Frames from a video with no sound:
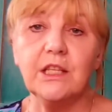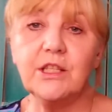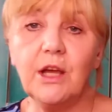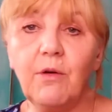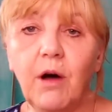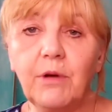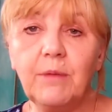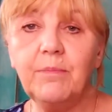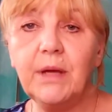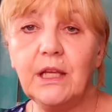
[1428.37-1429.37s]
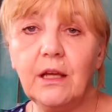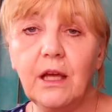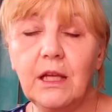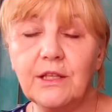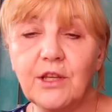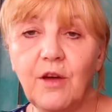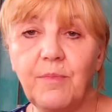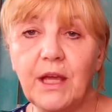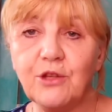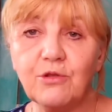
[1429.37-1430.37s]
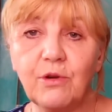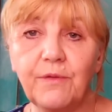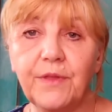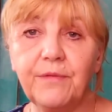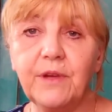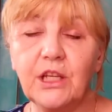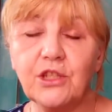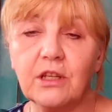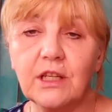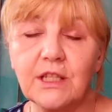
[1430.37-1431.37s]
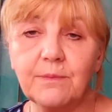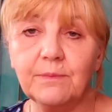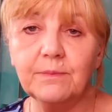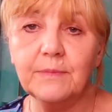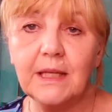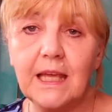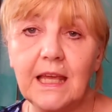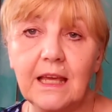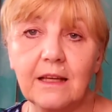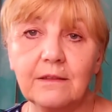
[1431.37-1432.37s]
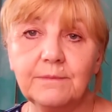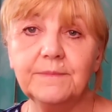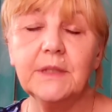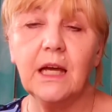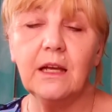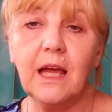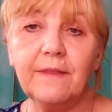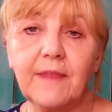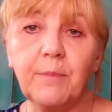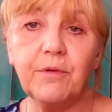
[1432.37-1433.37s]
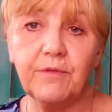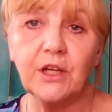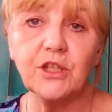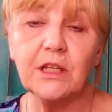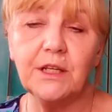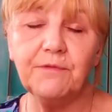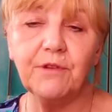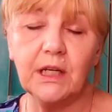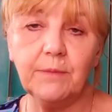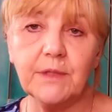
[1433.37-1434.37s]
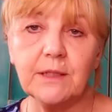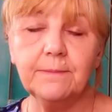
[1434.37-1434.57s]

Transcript: So I will insert a picture of the finished item here and I had that professionally framed.